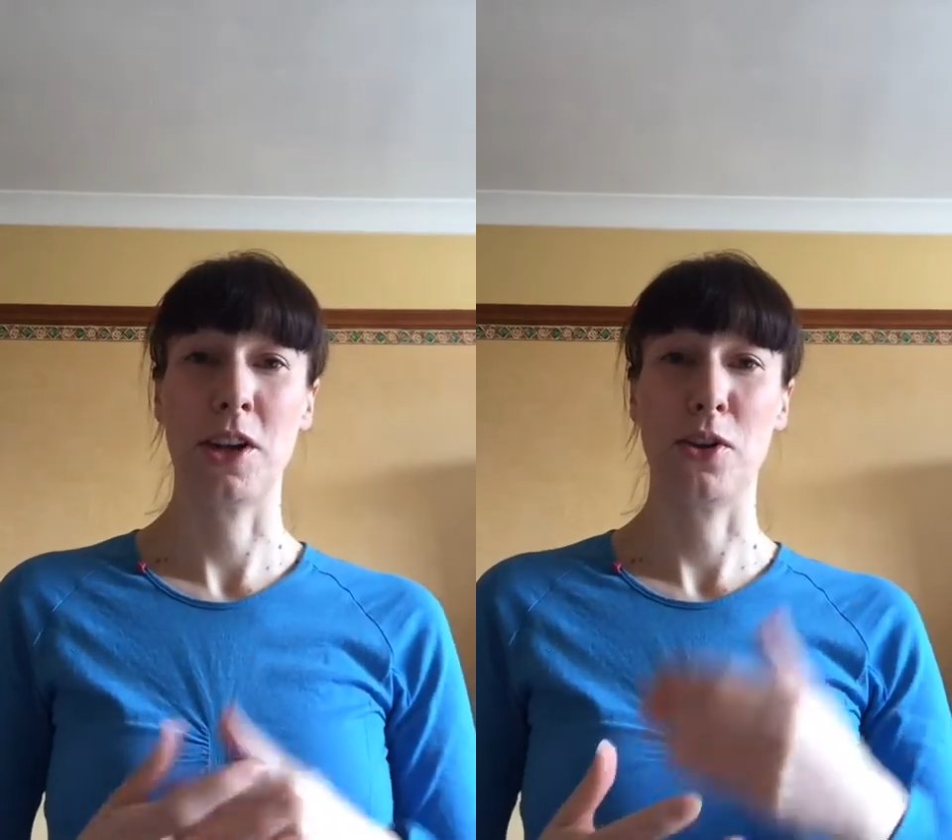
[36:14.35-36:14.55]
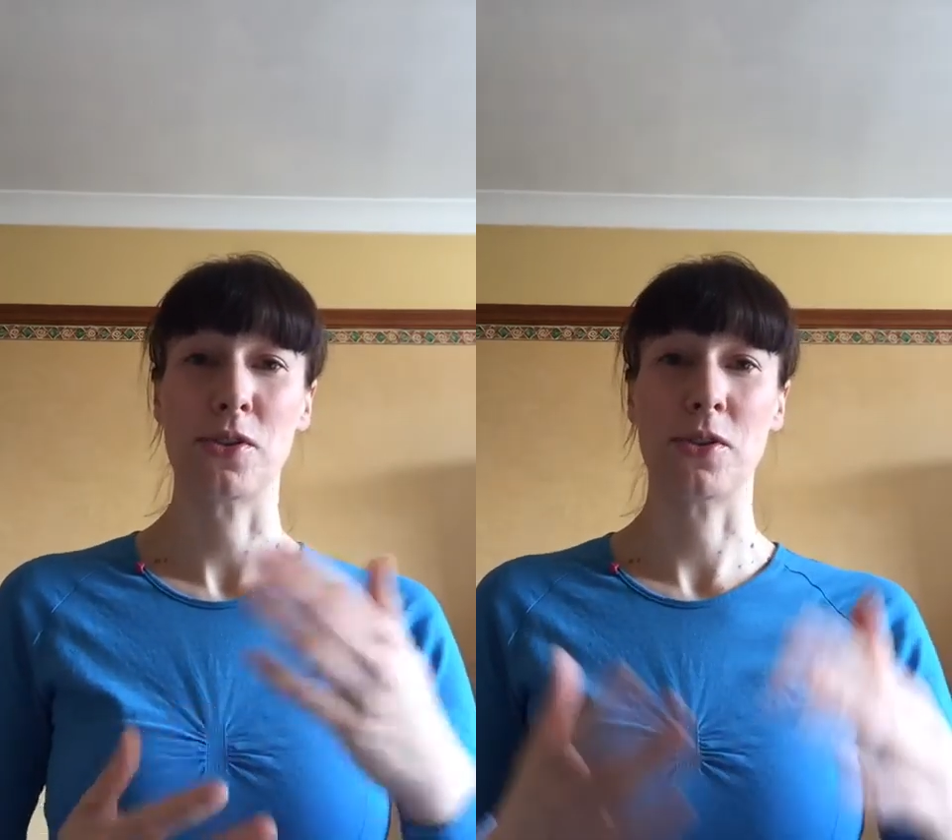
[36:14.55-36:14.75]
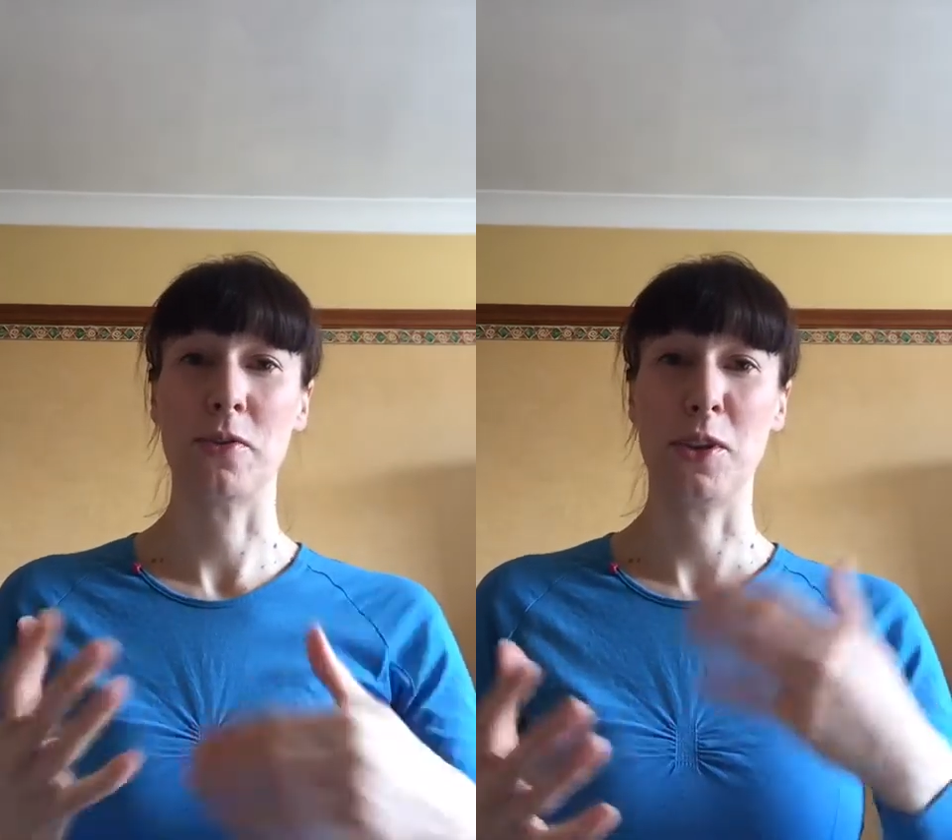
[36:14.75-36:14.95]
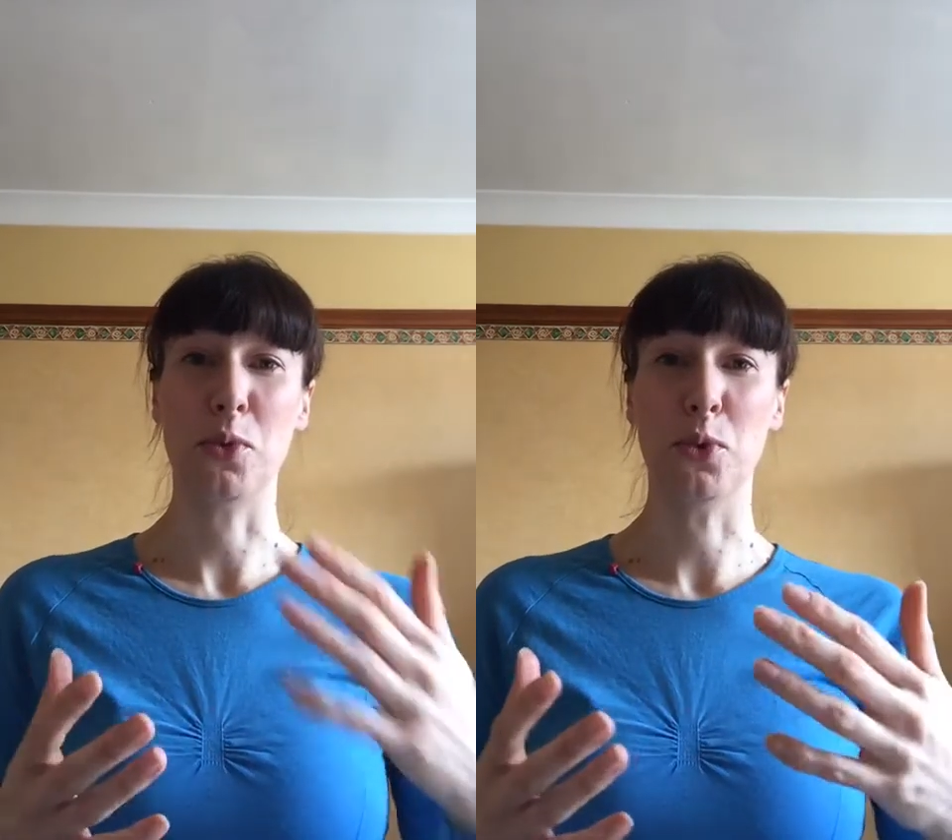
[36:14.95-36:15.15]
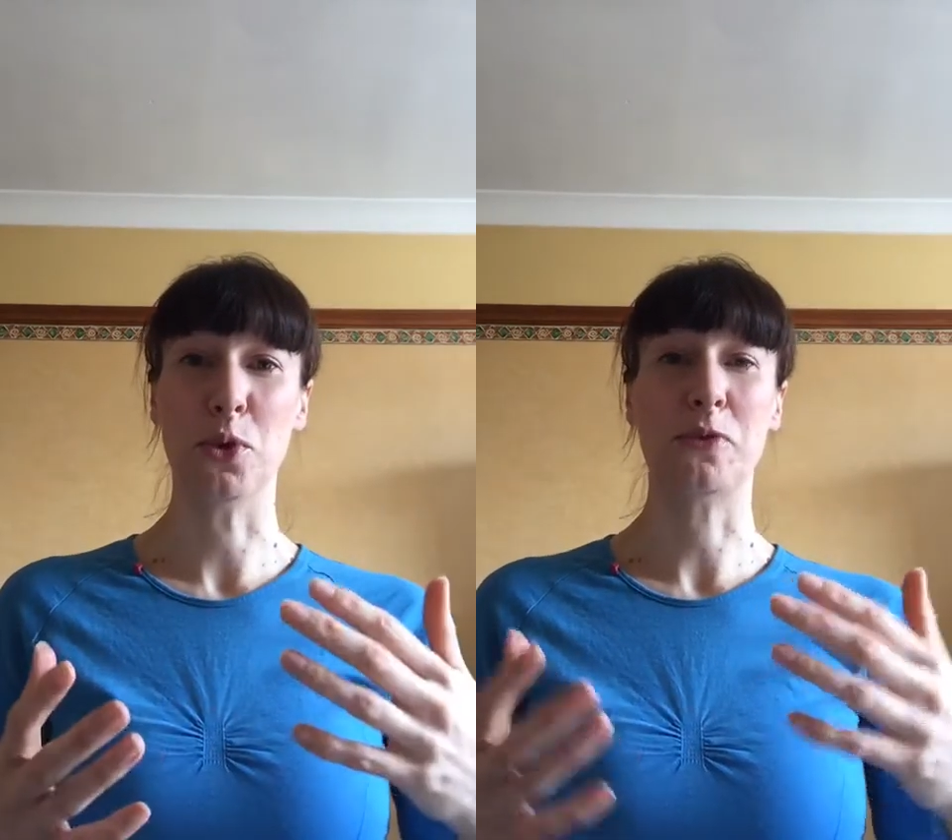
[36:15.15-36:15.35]
you know, sort of in
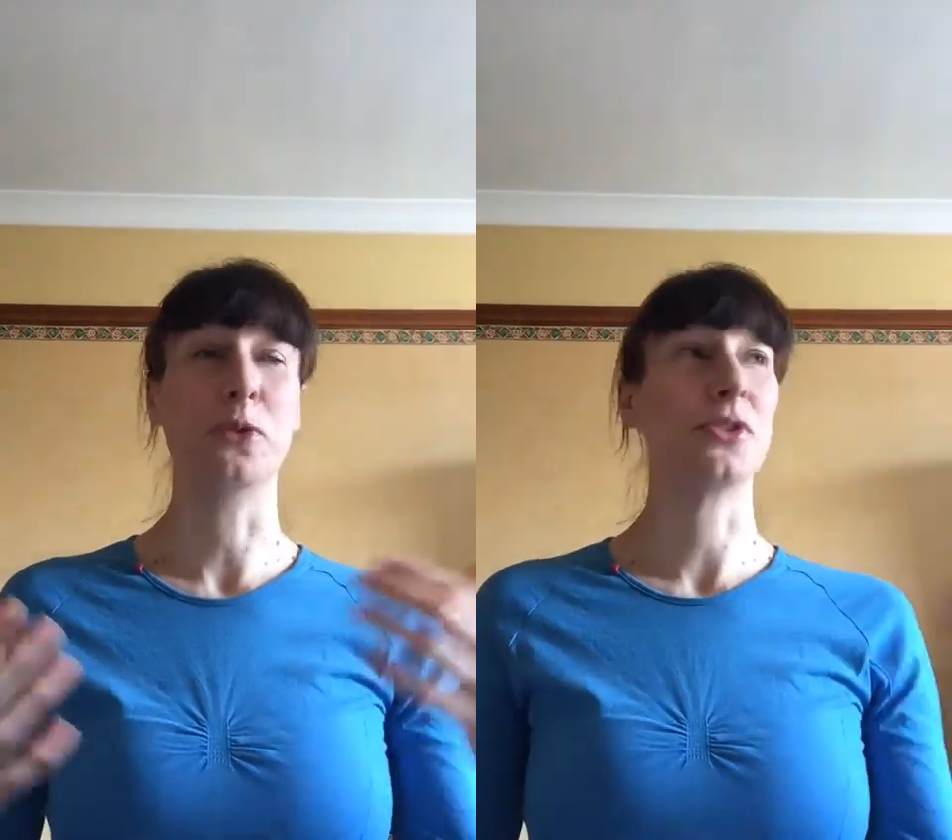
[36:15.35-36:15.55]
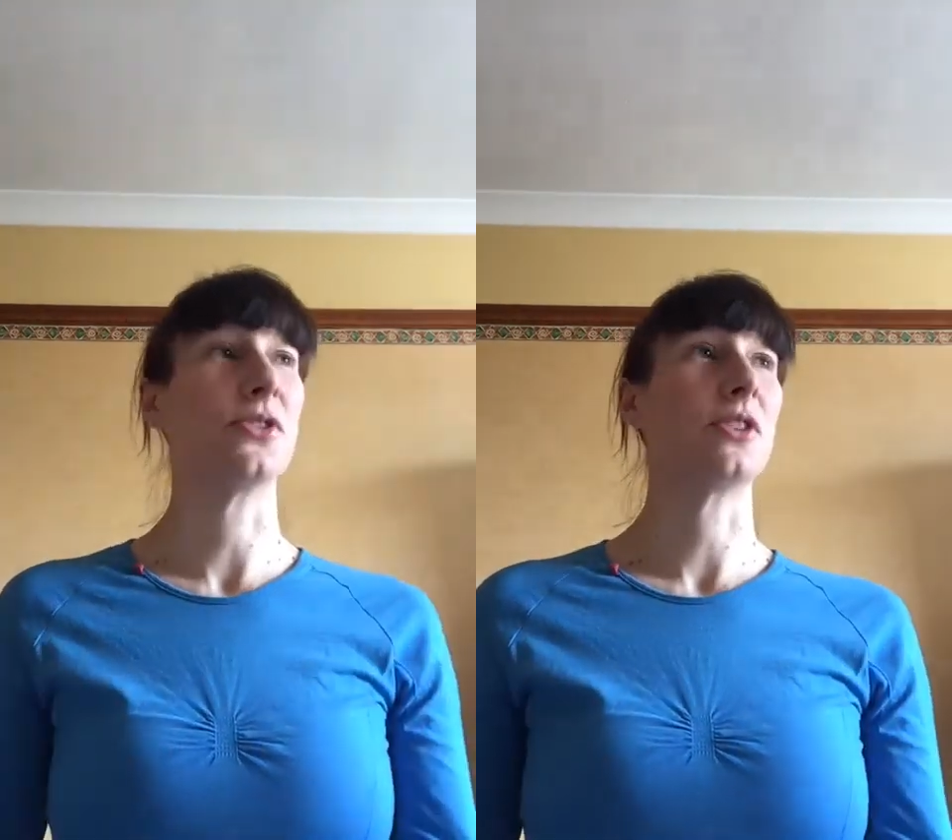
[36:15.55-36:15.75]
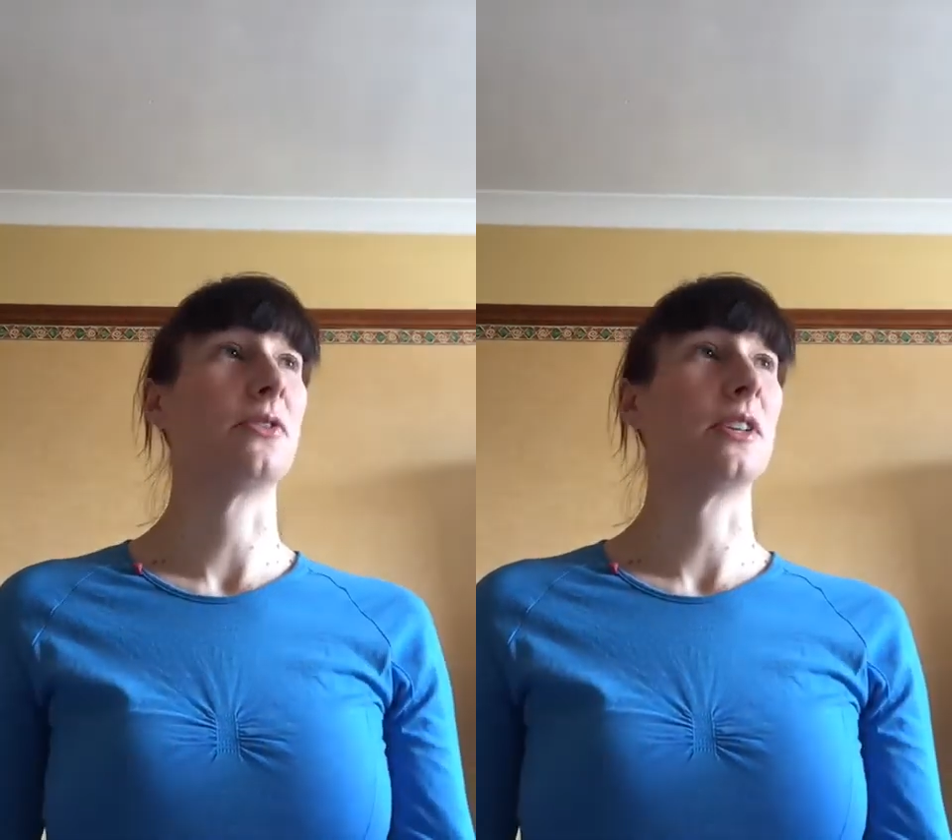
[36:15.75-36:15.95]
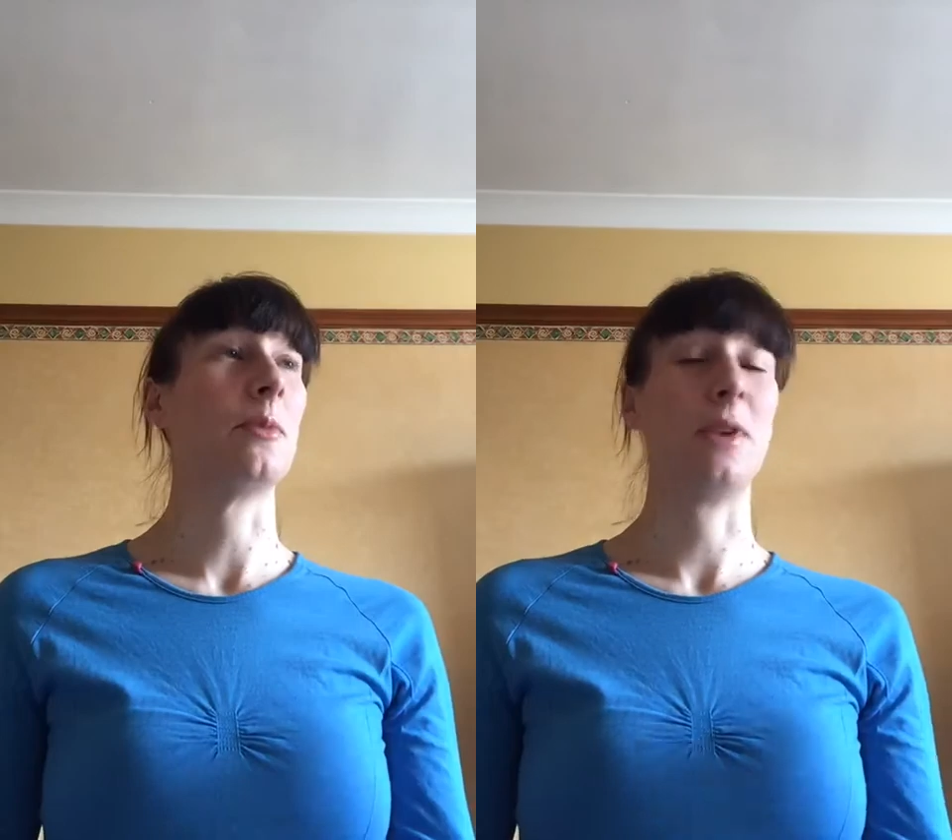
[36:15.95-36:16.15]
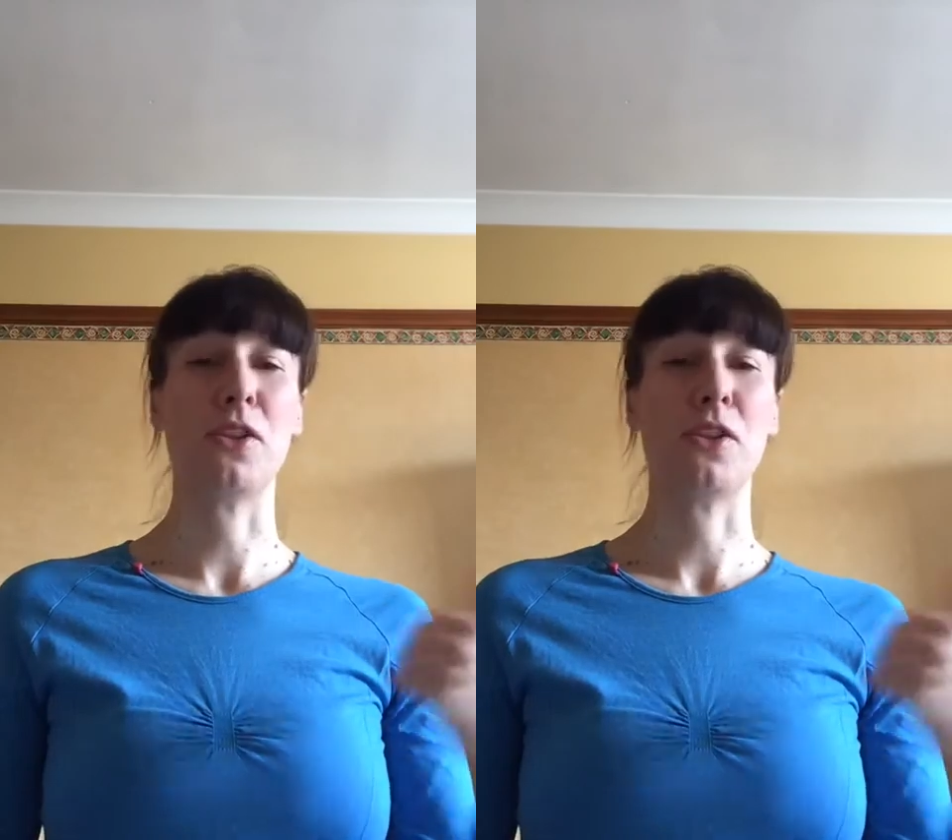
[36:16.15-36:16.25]
the workforce and stuff like that,